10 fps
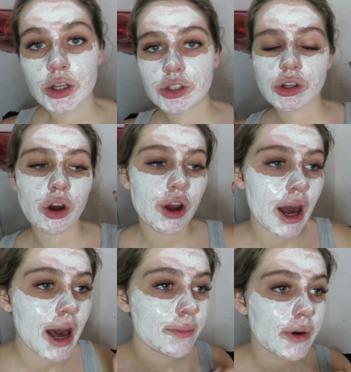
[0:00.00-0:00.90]

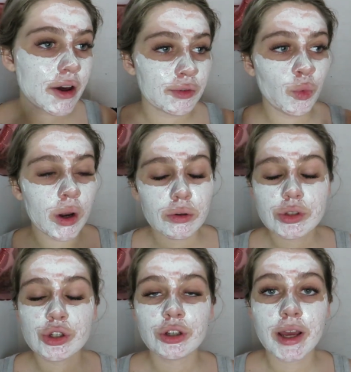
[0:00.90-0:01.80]
So 1 or
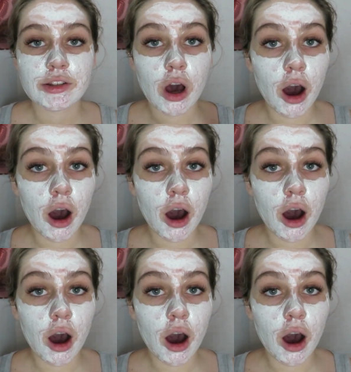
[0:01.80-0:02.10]
2 days